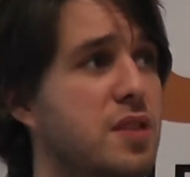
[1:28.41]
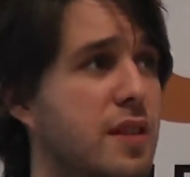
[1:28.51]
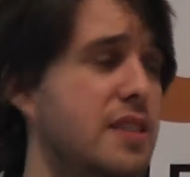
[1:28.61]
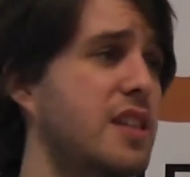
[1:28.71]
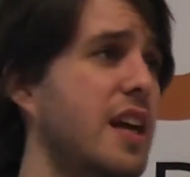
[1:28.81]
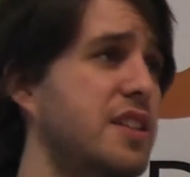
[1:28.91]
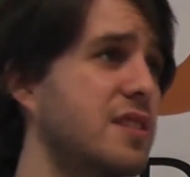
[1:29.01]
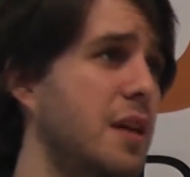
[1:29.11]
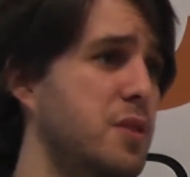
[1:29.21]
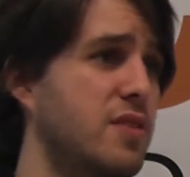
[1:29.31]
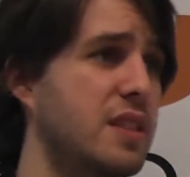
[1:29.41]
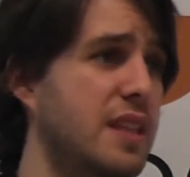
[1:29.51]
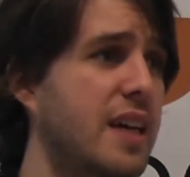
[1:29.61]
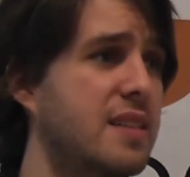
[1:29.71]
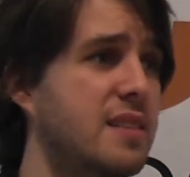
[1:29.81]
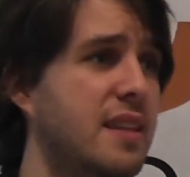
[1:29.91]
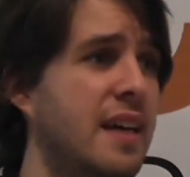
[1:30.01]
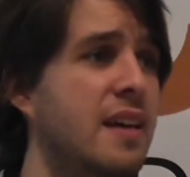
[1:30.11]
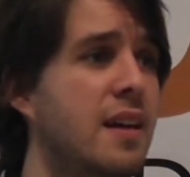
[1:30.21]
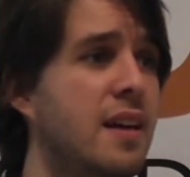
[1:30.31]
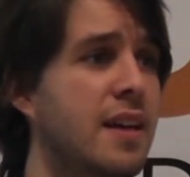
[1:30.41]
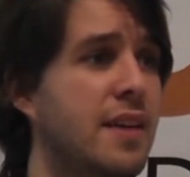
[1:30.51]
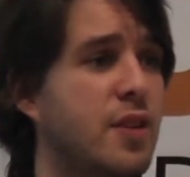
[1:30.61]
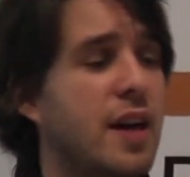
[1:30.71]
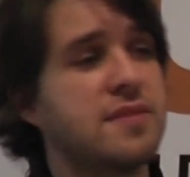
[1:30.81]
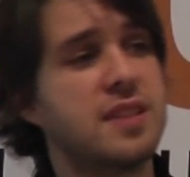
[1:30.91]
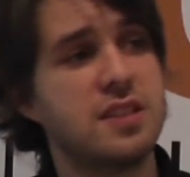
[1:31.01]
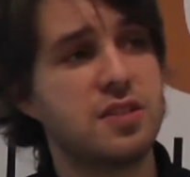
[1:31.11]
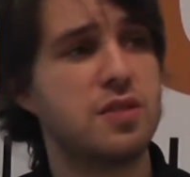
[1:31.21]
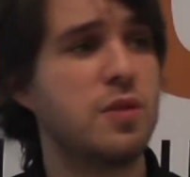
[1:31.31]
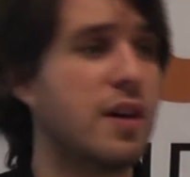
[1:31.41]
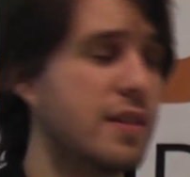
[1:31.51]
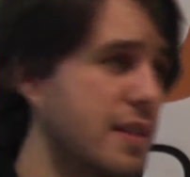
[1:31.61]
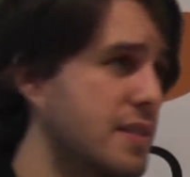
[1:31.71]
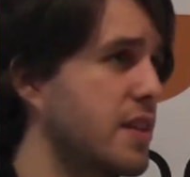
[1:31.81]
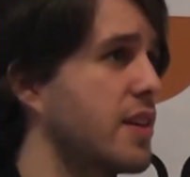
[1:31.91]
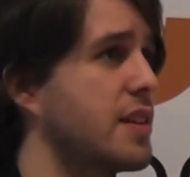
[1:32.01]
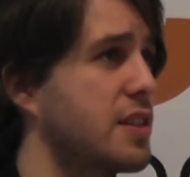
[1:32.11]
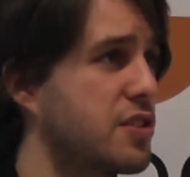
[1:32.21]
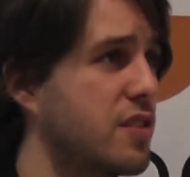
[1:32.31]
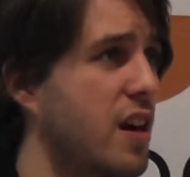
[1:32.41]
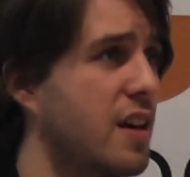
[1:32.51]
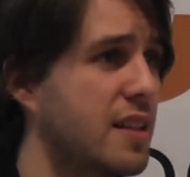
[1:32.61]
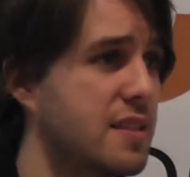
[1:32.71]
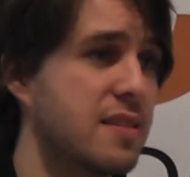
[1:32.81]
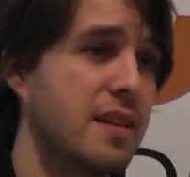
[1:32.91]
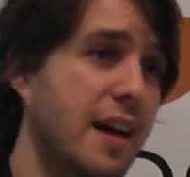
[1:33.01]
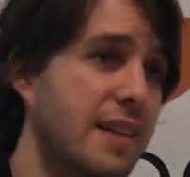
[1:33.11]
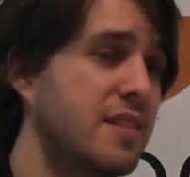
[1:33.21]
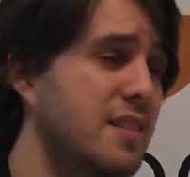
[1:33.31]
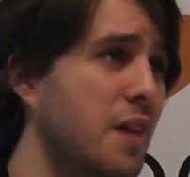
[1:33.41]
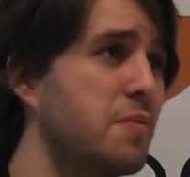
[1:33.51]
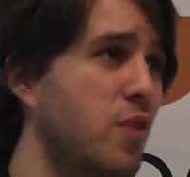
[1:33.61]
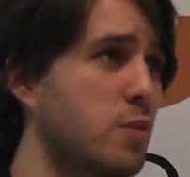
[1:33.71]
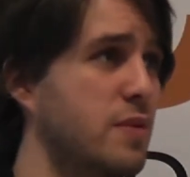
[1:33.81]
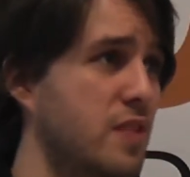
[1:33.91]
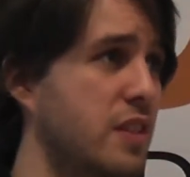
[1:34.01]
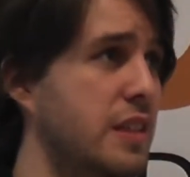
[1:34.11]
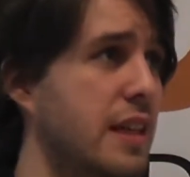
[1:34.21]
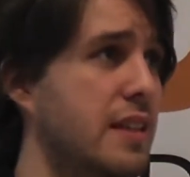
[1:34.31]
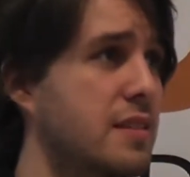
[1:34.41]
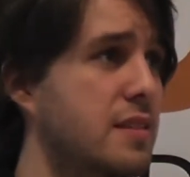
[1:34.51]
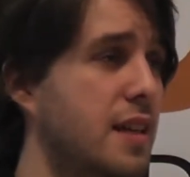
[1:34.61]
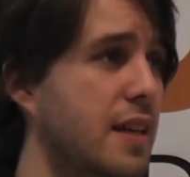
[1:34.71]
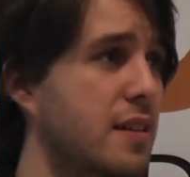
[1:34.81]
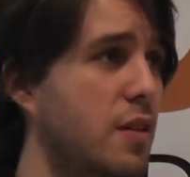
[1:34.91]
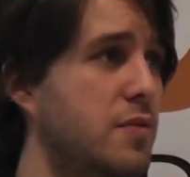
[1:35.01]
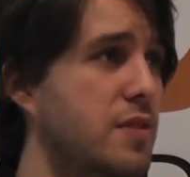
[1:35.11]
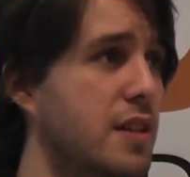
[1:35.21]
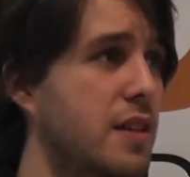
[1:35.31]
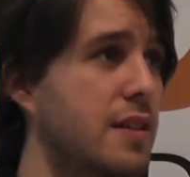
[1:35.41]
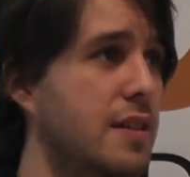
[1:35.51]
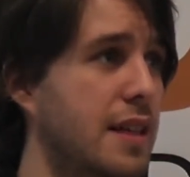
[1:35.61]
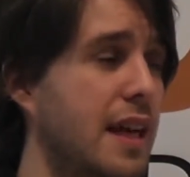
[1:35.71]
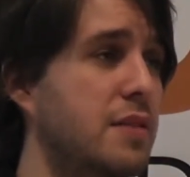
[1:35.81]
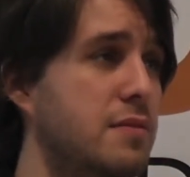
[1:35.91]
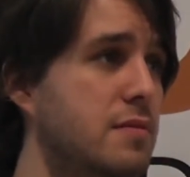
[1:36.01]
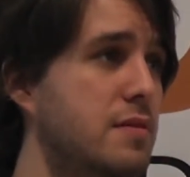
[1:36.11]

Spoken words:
So the educational games are really nice in that if you have teachers who aren't necessarily as strong, it's at least some form of learning that can hopefully get out.